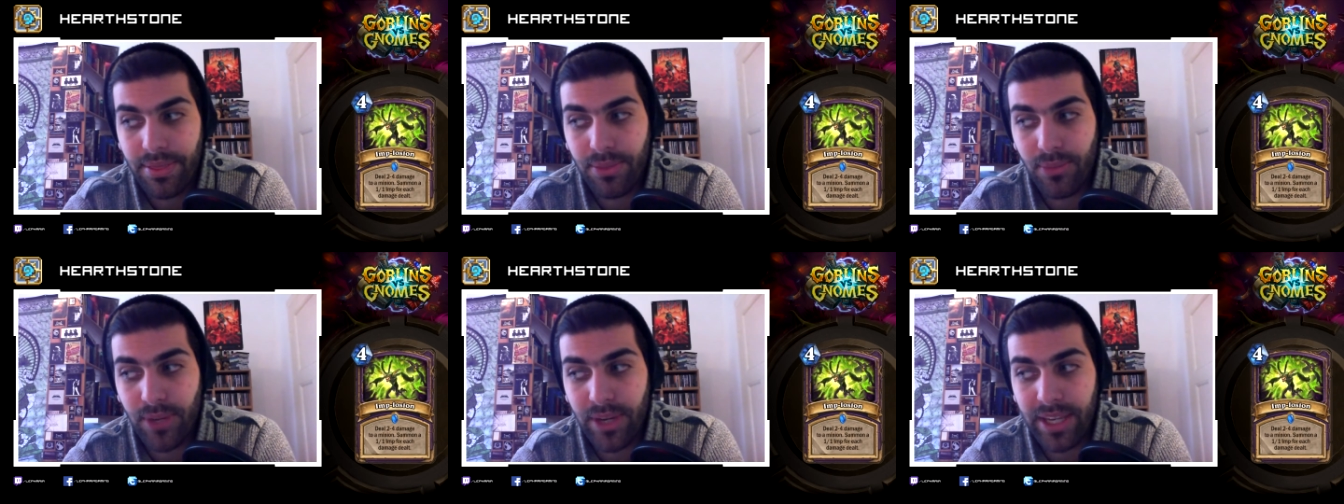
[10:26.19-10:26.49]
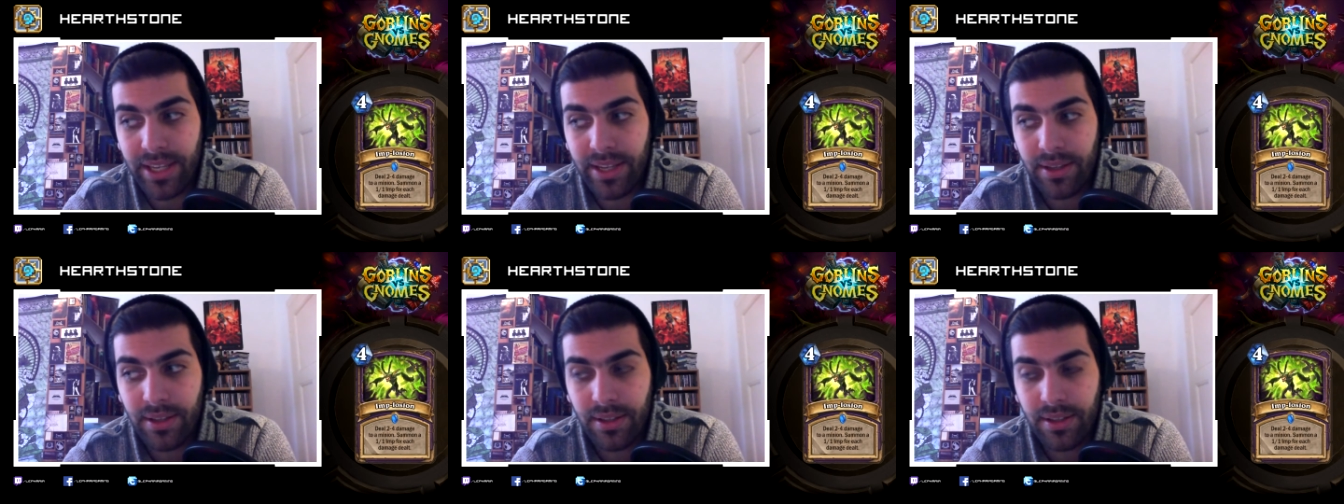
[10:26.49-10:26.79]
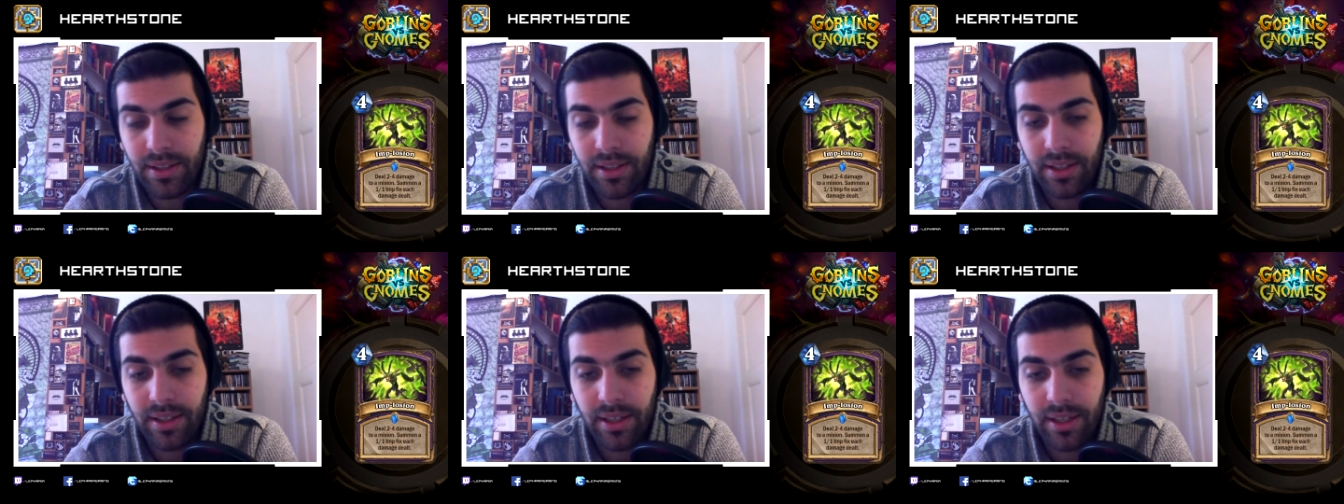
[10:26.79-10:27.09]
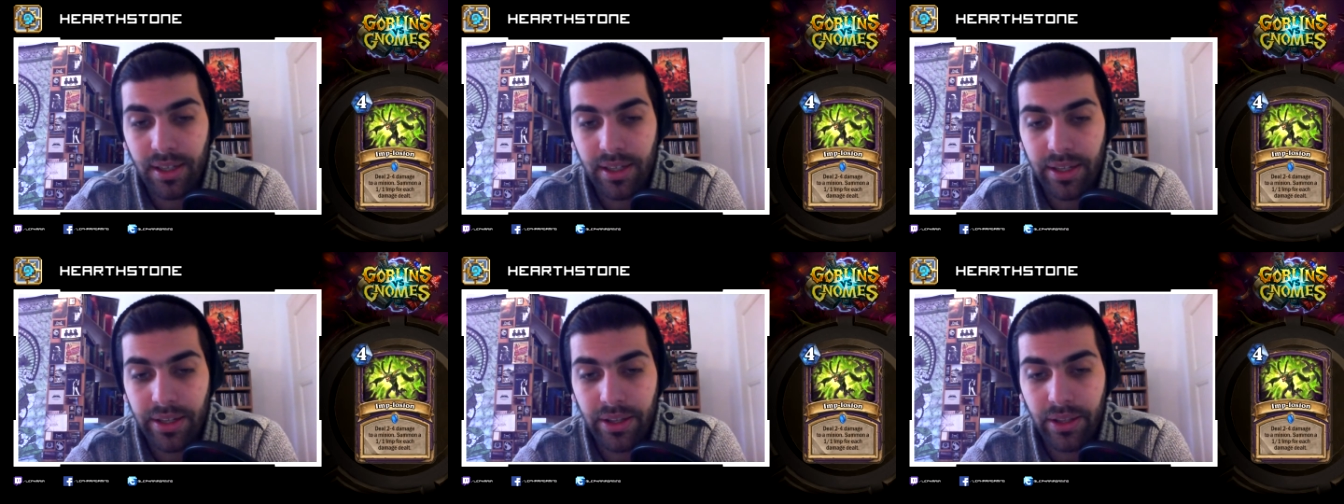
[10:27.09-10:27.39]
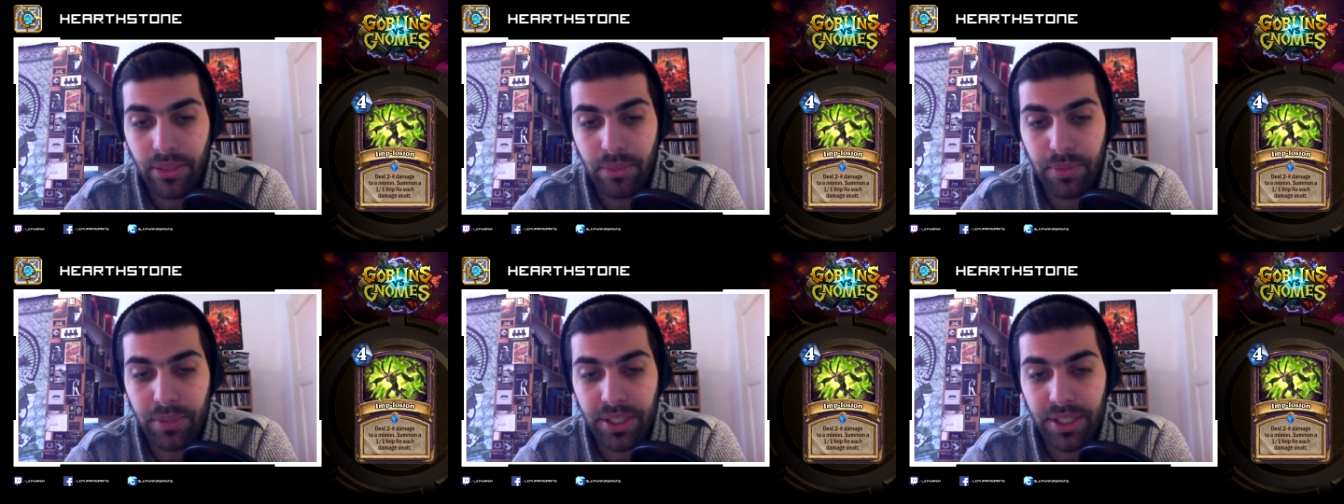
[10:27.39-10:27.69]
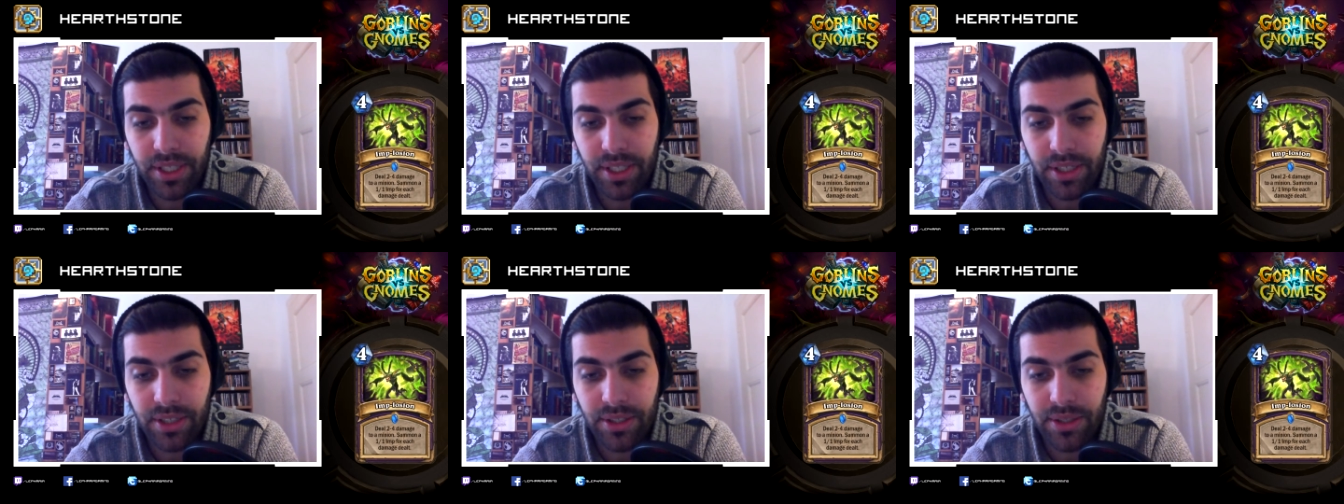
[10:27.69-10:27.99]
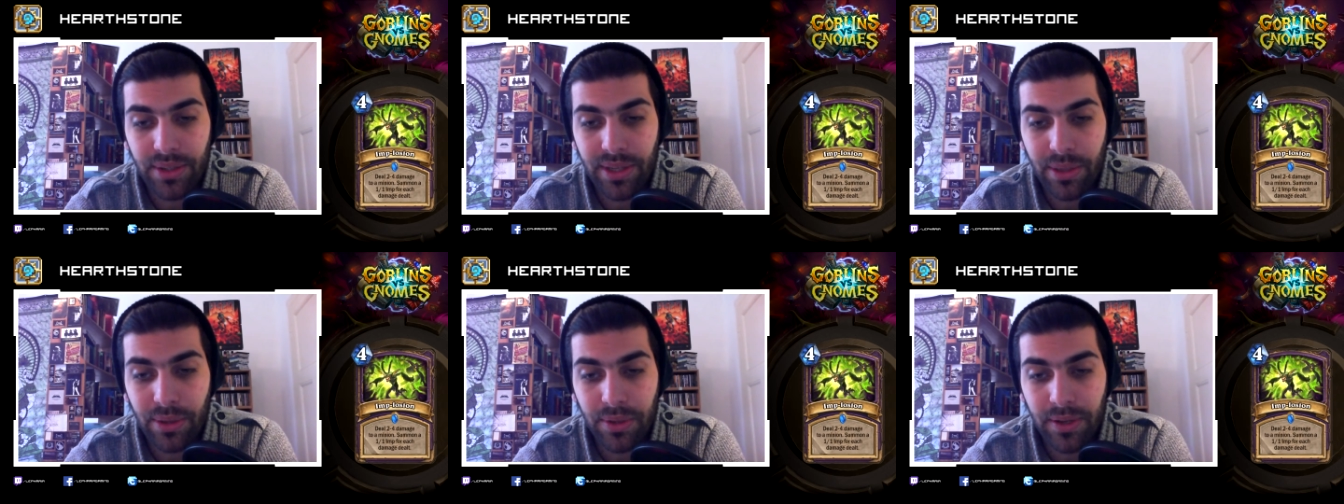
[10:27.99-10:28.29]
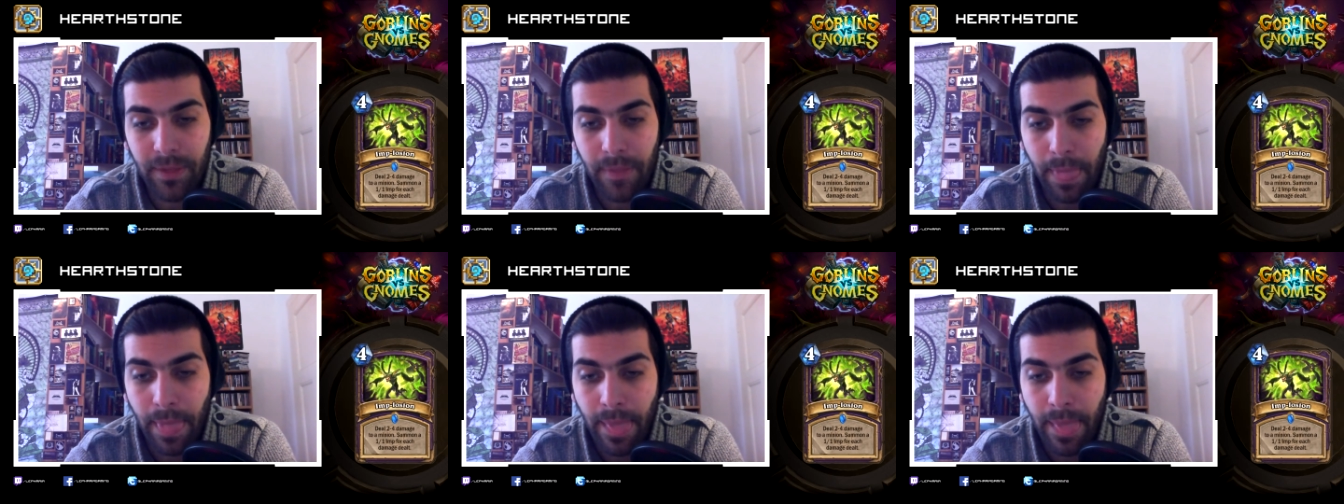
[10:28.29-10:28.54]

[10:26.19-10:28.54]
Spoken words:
3 health minion and you don't.